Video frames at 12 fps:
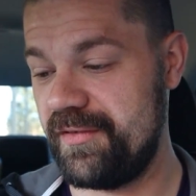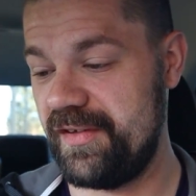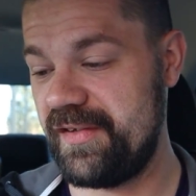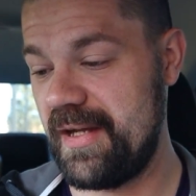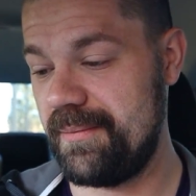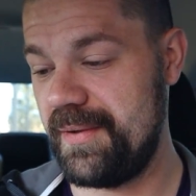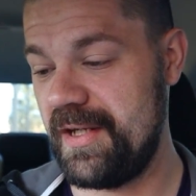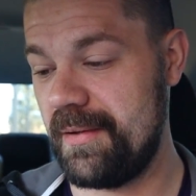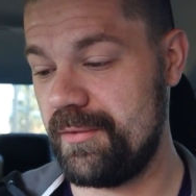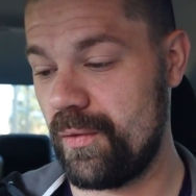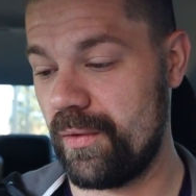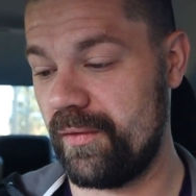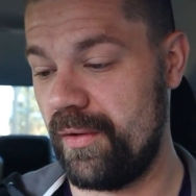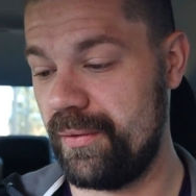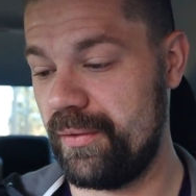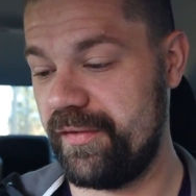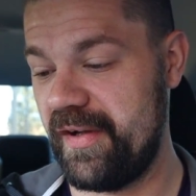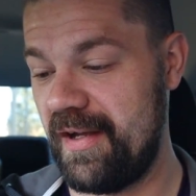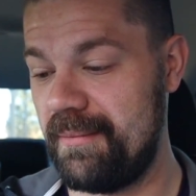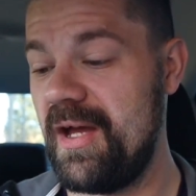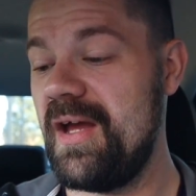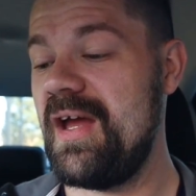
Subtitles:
to 10 p.m. your local time.